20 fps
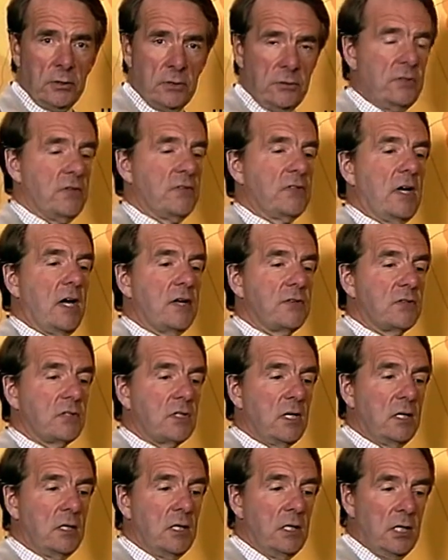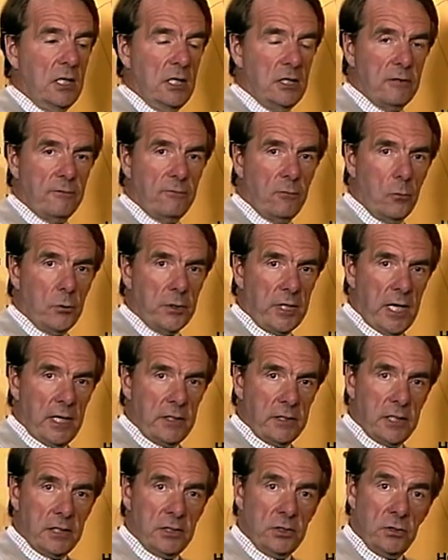disaster in the forward
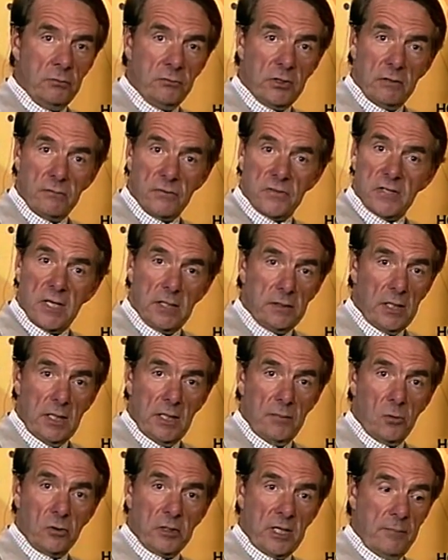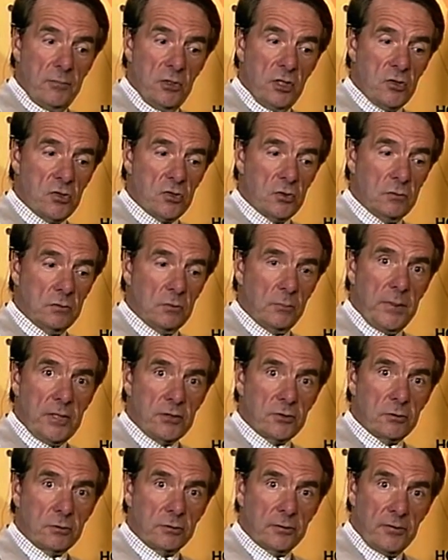area, you don't send any more ammunition or
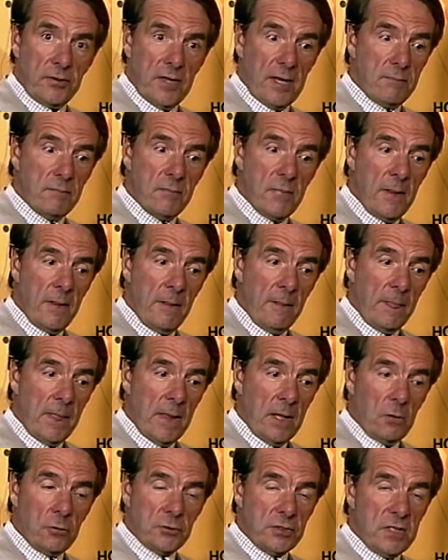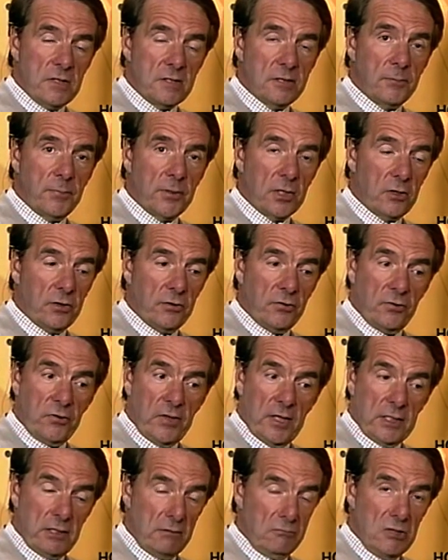petrol to them, or diesel, because
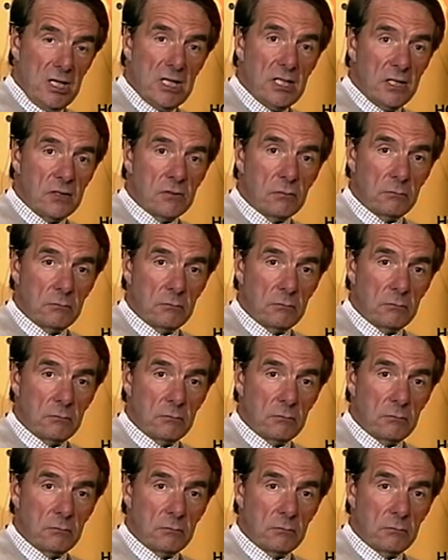they don't need it.